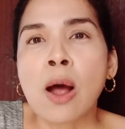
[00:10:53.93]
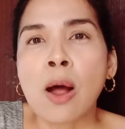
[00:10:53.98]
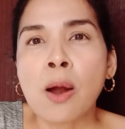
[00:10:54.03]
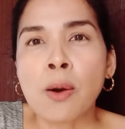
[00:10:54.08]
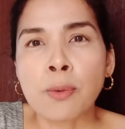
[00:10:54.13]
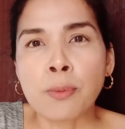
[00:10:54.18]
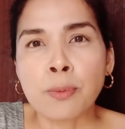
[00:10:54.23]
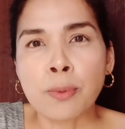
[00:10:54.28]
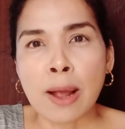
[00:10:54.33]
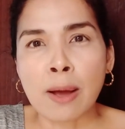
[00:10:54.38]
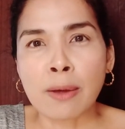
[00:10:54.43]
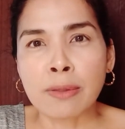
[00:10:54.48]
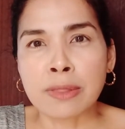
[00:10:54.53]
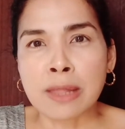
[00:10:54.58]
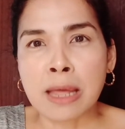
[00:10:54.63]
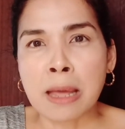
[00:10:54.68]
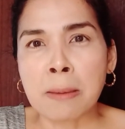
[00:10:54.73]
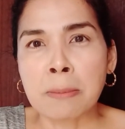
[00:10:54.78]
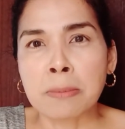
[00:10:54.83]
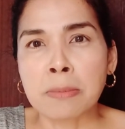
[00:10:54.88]
around
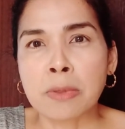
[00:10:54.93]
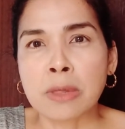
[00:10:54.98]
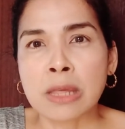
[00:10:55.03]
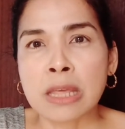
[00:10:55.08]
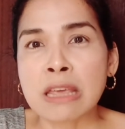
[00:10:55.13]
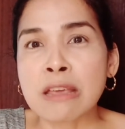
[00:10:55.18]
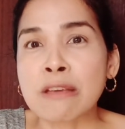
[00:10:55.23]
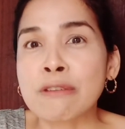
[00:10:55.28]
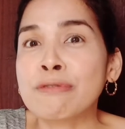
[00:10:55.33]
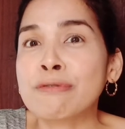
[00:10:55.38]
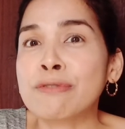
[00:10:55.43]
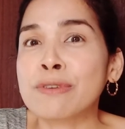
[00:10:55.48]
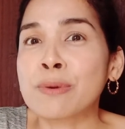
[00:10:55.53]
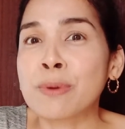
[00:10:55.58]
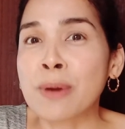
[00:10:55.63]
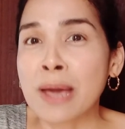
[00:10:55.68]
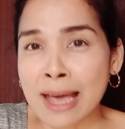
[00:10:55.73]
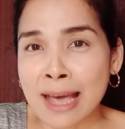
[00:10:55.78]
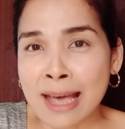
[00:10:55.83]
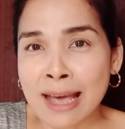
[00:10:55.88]
them. If you
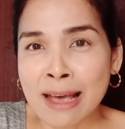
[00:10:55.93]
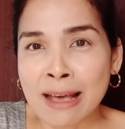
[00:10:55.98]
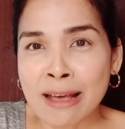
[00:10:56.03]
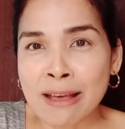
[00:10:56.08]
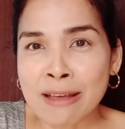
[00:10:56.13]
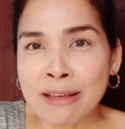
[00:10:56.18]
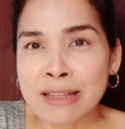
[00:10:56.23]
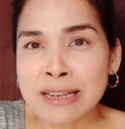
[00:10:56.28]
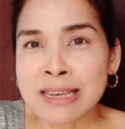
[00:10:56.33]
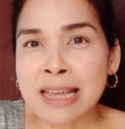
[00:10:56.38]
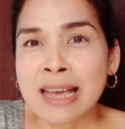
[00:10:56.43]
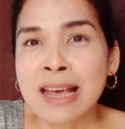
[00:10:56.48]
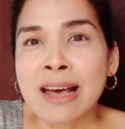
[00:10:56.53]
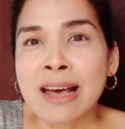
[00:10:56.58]
had